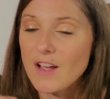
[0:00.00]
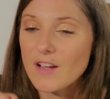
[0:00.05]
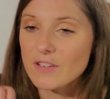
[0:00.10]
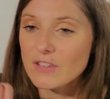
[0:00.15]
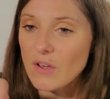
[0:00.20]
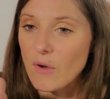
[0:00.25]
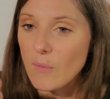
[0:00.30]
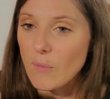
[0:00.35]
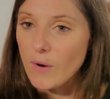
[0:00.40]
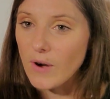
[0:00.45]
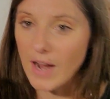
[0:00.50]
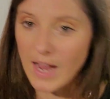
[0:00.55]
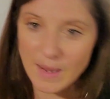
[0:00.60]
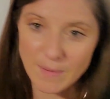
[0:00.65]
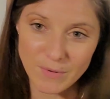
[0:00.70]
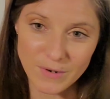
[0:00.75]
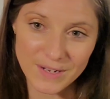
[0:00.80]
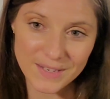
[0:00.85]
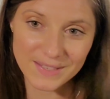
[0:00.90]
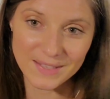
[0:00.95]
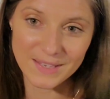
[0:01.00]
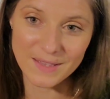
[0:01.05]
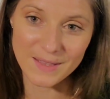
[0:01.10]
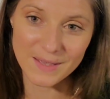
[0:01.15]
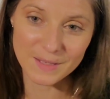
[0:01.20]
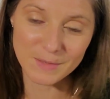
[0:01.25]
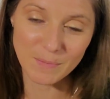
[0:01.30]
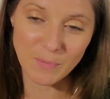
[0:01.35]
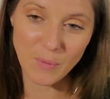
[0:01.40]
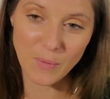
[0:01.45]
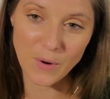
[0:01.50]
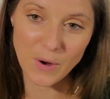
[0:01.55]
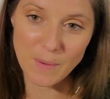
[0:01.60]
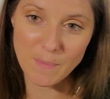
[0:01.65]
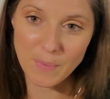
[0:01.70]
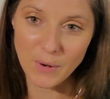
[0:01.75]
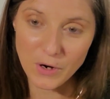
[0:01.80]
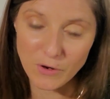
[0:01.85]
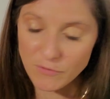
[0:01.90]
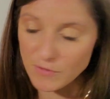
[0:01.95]
So we're able to see this
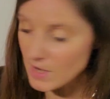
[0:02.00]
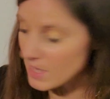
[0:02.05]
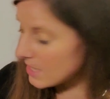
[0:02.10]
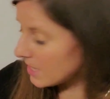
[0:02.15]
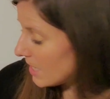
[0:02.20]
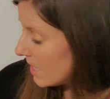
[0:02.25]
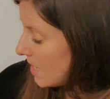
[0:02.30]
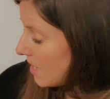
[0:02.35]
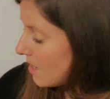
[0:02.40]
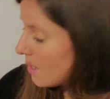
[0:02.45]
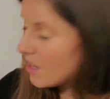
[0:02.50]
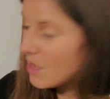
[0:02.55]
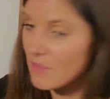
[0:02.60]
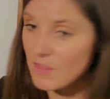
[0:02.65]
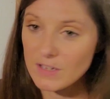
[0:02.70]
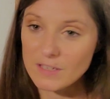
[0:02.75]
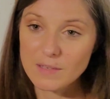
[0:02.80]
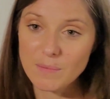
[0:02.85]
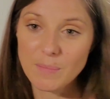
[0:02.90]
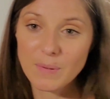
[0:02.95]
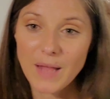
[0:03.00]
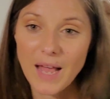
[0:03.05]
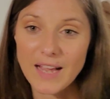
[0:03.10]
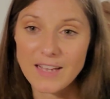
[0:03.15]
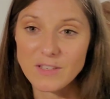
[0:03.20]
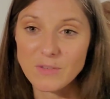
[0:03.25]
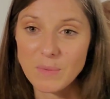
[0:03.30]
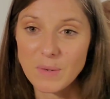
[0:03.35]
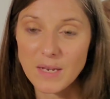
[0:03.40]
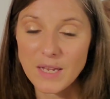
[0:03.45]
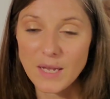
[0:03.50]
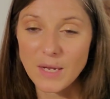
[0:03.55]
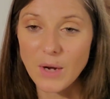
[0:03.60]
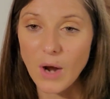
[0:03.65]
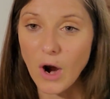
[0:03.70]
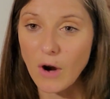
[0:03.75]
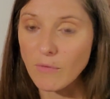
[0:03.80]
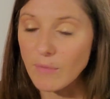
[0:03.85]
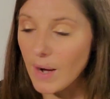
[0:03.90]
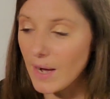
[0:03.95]
board perfectly. The supplies we need
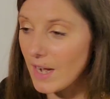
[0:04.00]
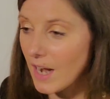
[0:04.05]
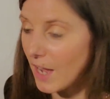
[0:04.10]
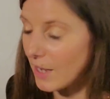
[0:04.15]
are right